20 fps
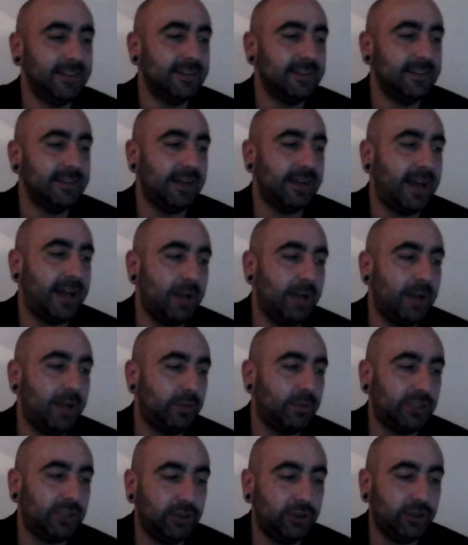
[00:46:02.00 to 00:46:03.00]

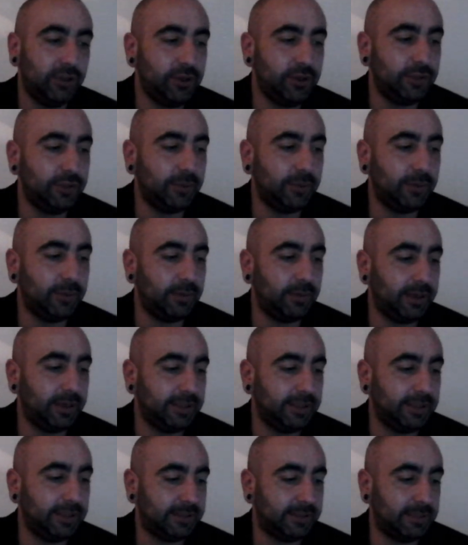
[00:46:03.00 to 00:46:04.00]
But choose what
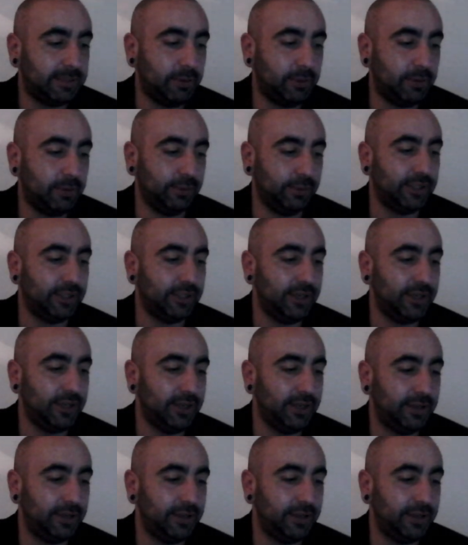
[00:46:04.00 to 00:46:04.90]
we're supposed to.